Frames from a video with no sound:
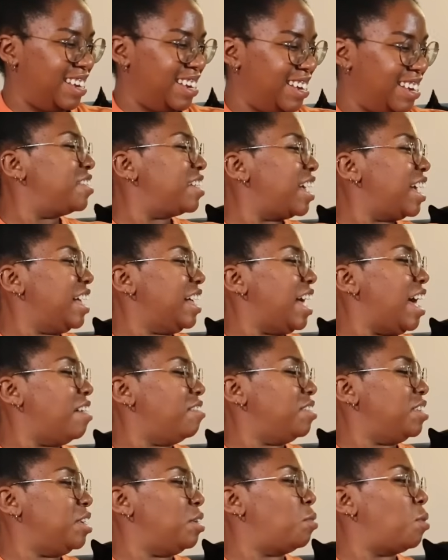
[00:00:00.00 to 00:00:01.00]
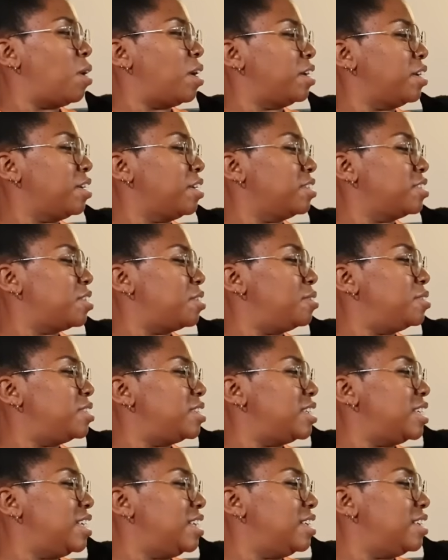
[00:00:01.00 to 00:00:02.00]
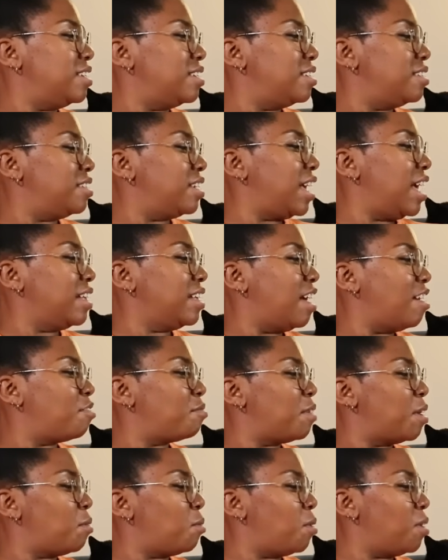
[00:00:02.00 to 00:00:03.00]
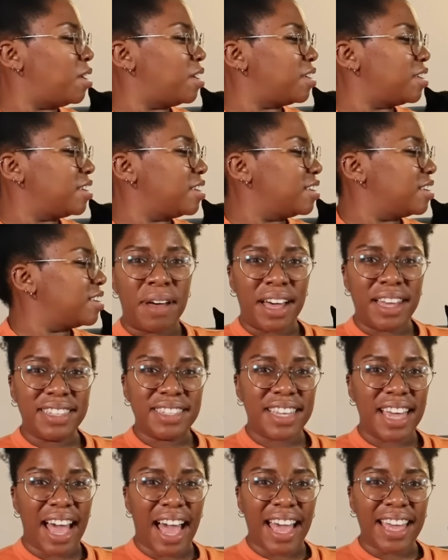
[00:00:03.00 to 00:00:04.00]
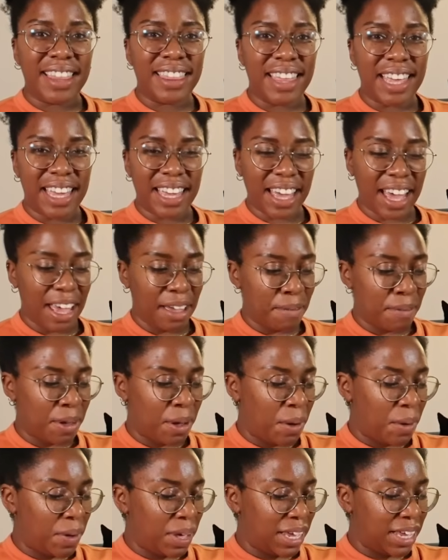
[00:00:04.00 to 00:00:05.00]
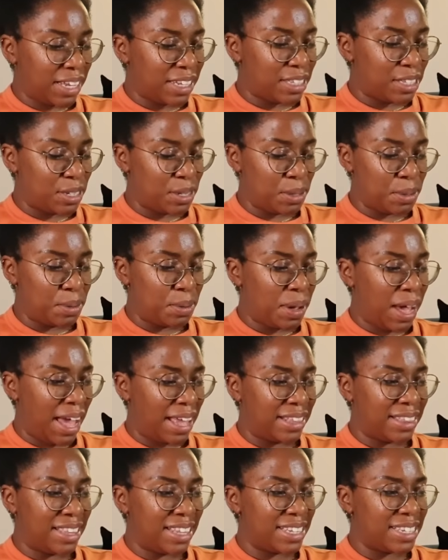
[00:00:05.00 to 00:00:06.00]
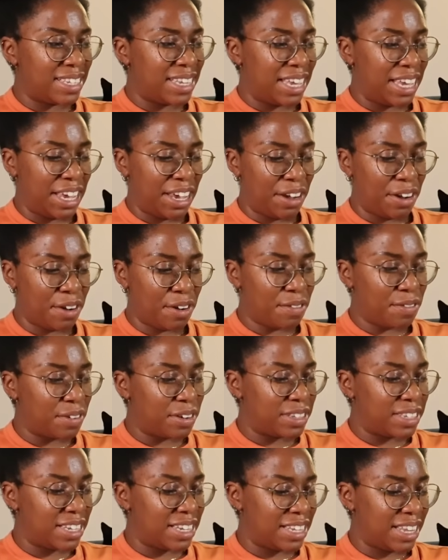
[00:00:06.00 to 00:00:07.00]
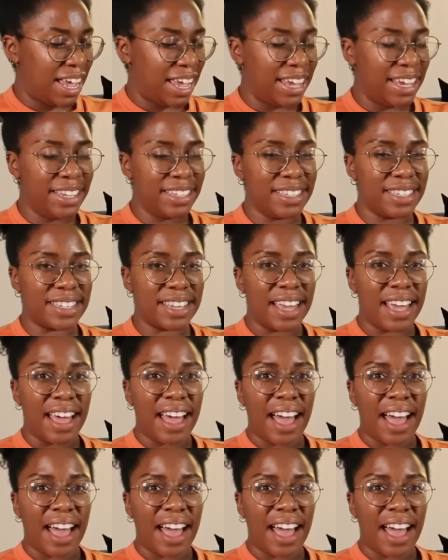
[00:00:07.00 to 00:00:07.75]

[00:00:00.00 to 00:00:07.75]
You can't have any water, Toshi. You can't have my water. But I think I'm going to end this here for tonight.